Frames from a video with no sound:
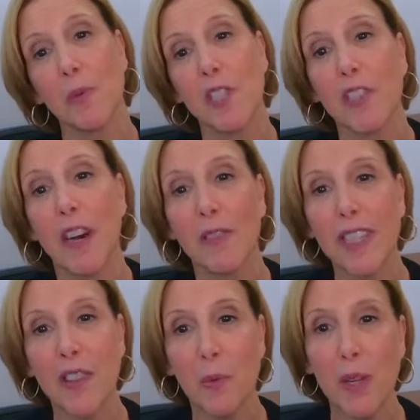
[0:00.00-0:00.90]
and we still have
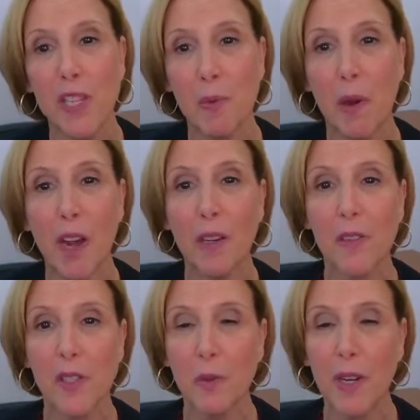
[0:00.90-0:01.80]
another one
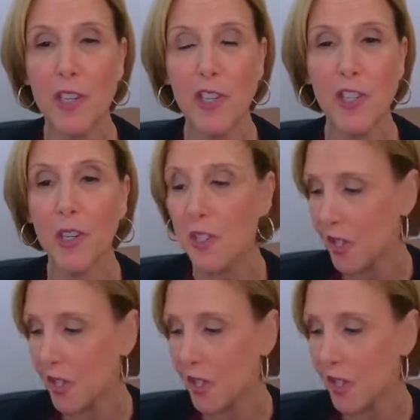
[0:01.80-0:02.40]
tomorrow, so register.